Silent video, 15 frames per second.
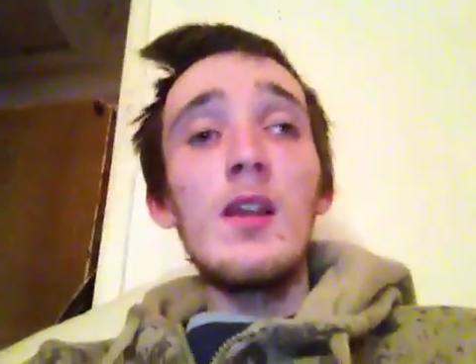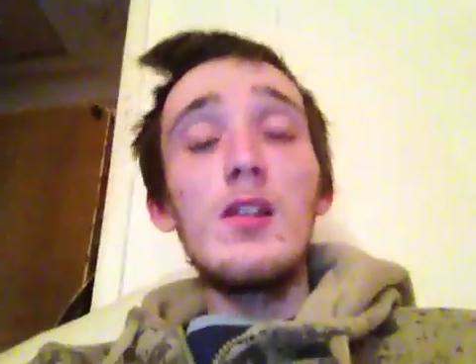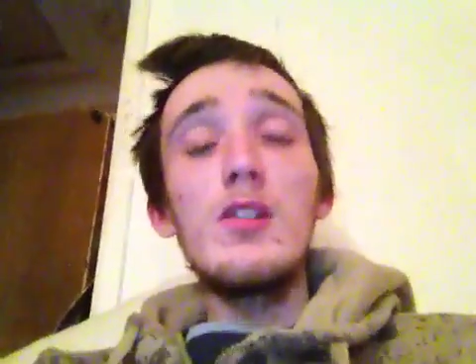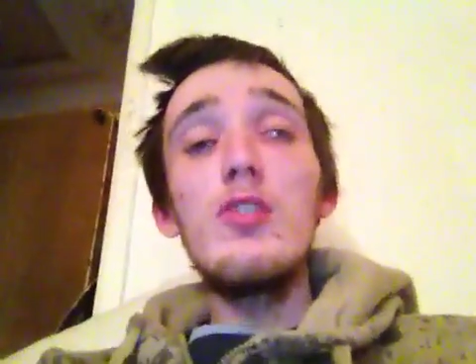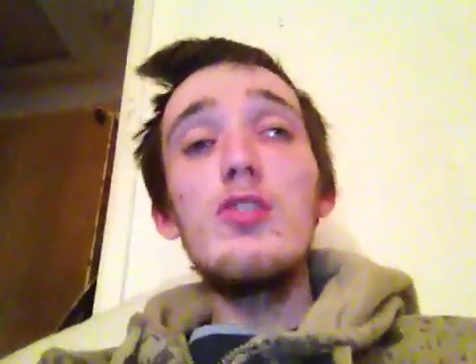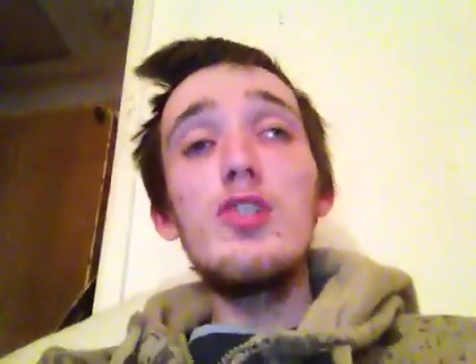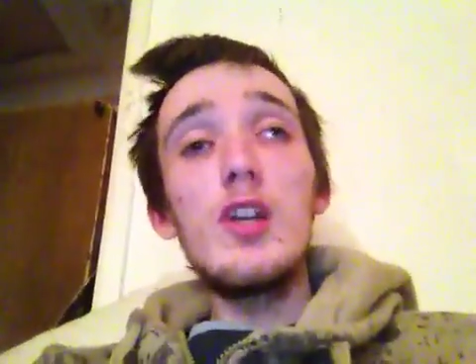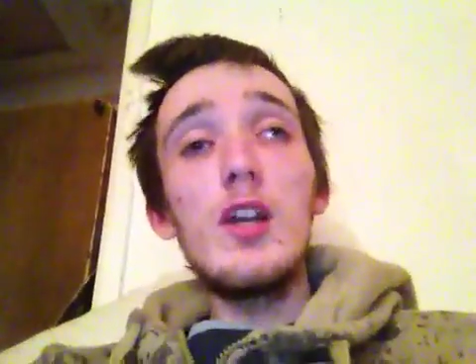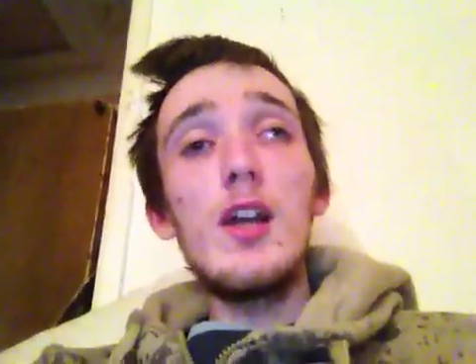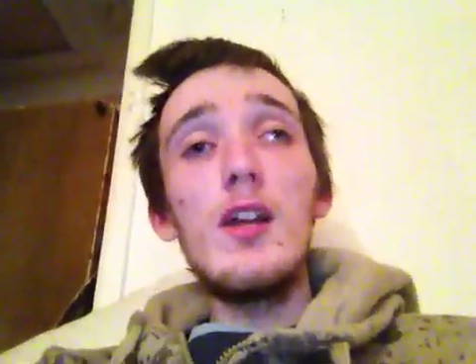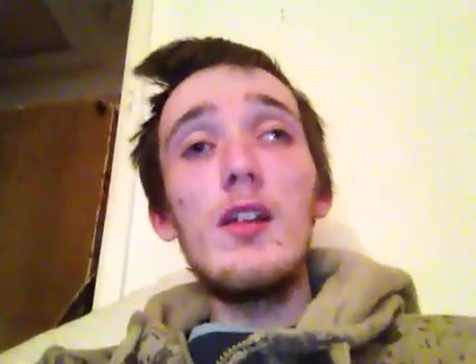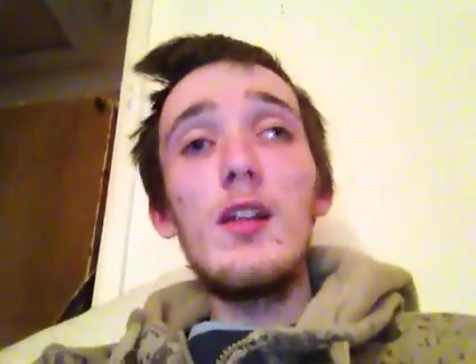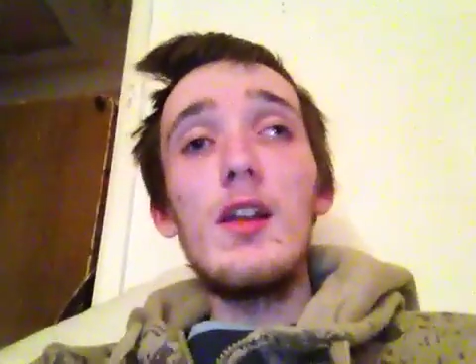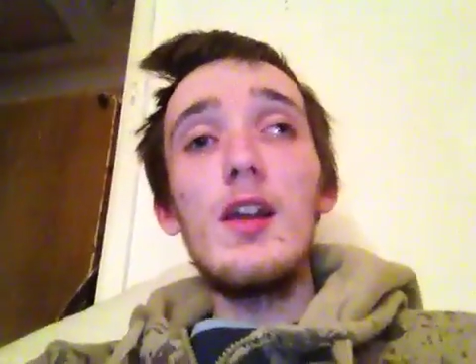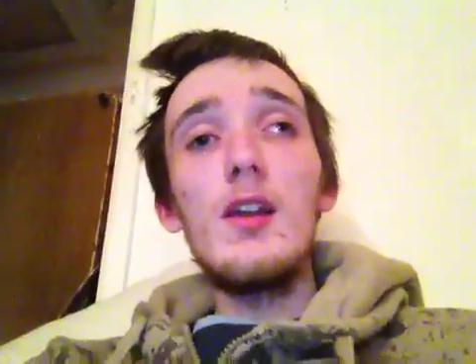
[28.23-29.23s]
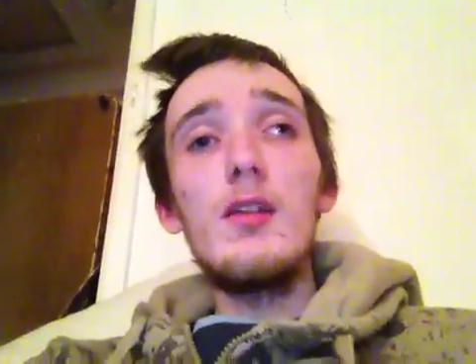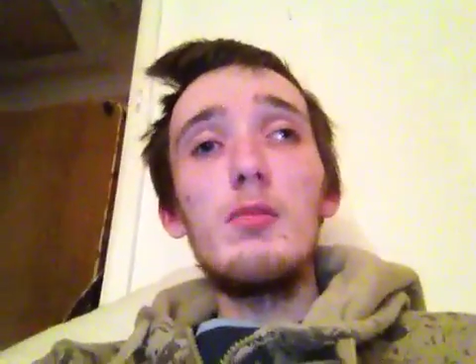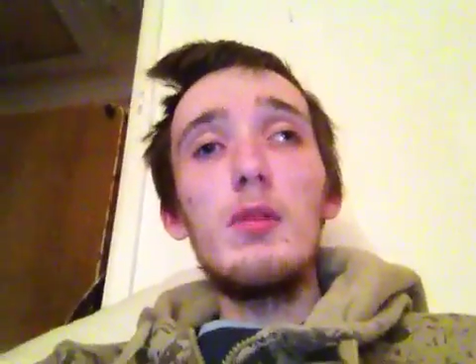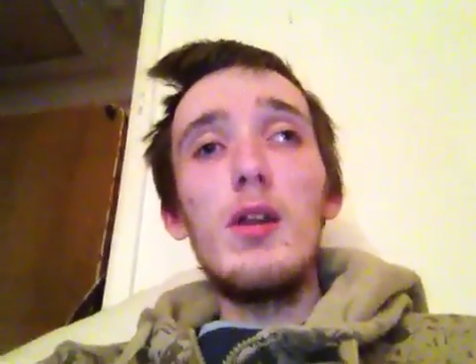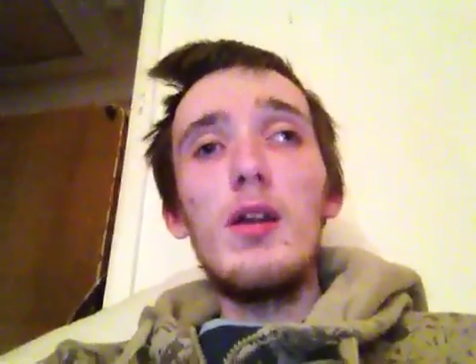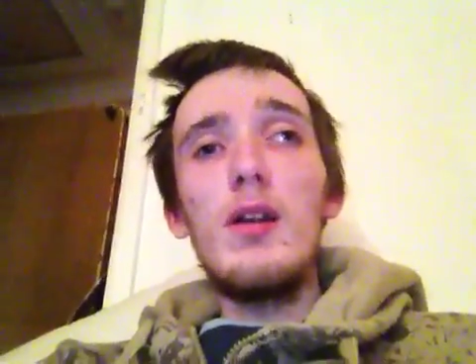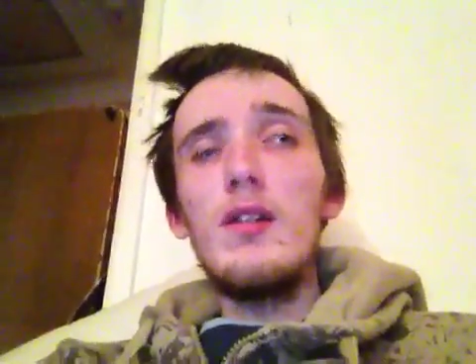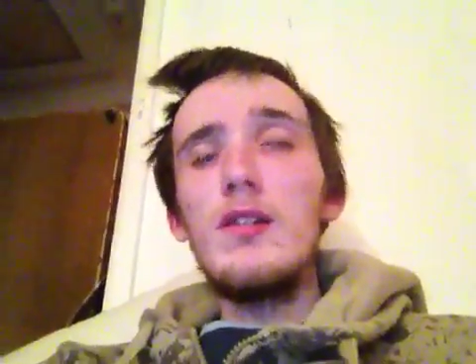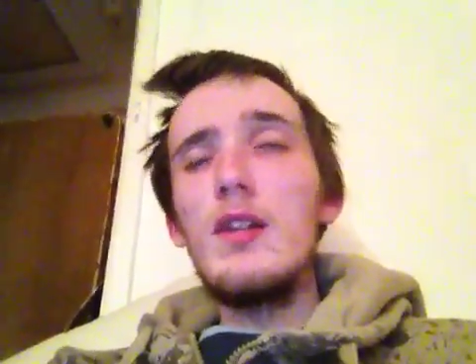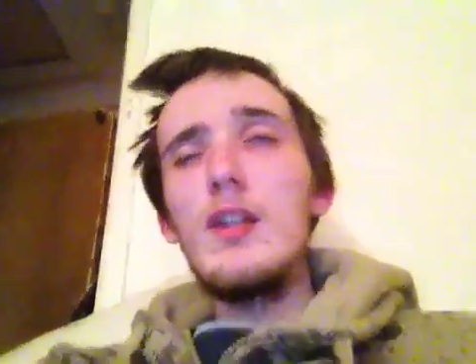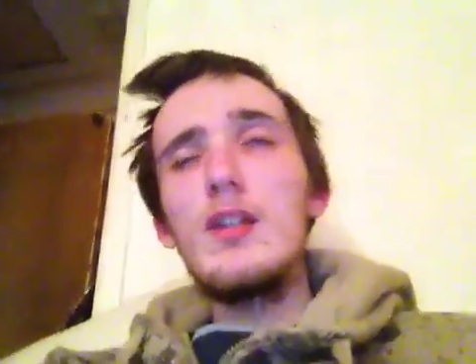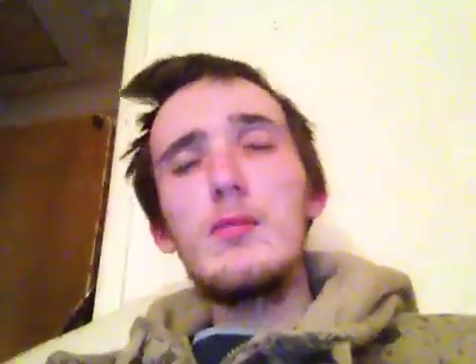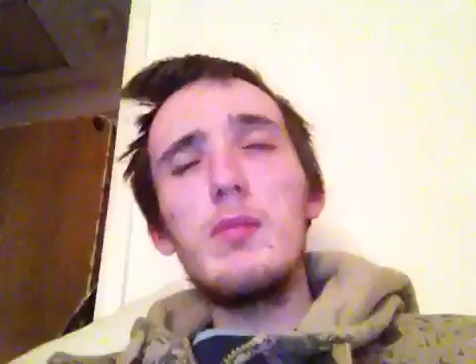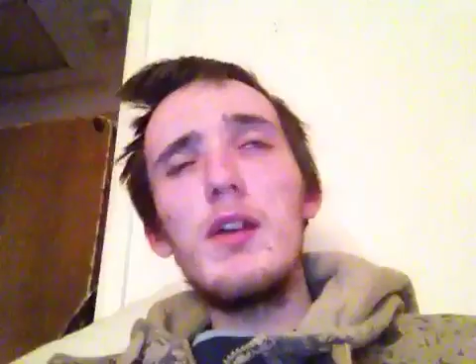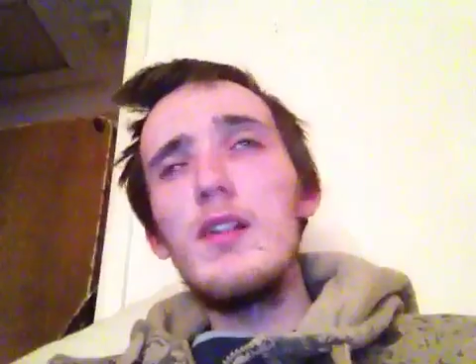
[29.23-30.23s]
Do check out the link below. It
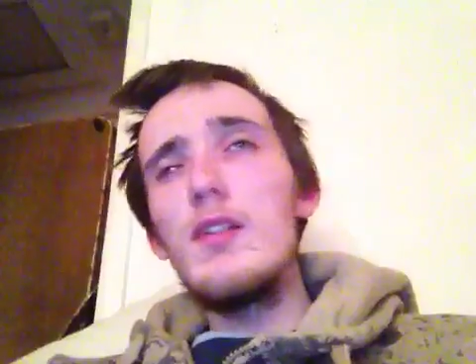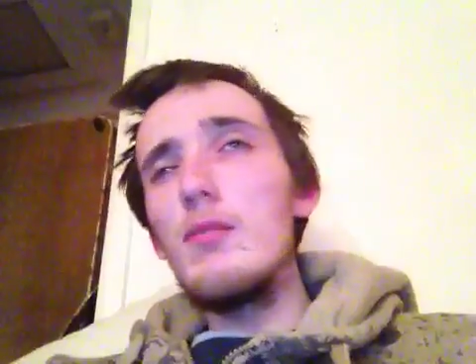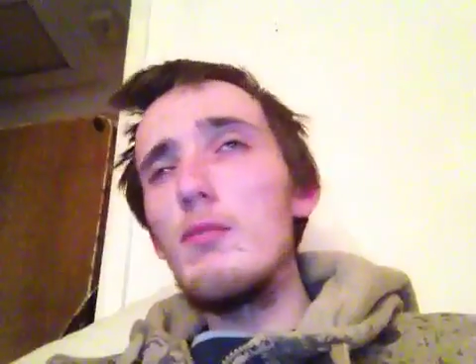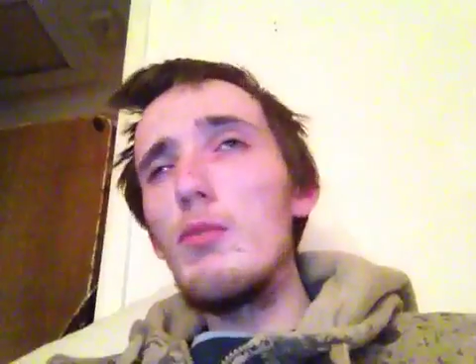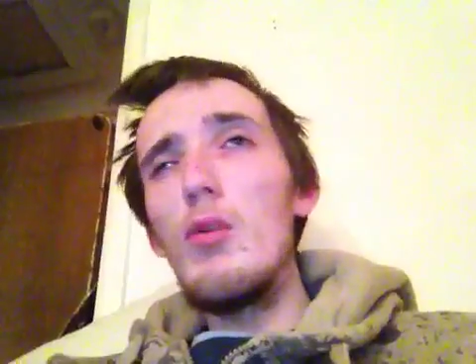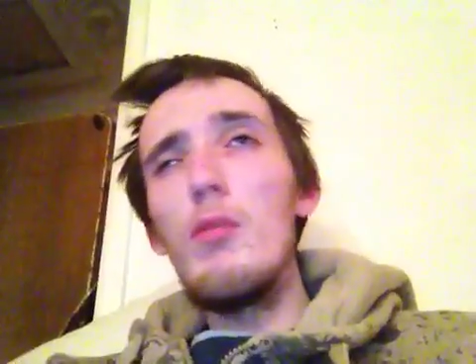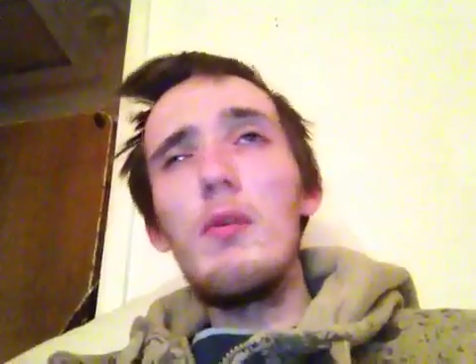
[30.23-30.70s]
explains it more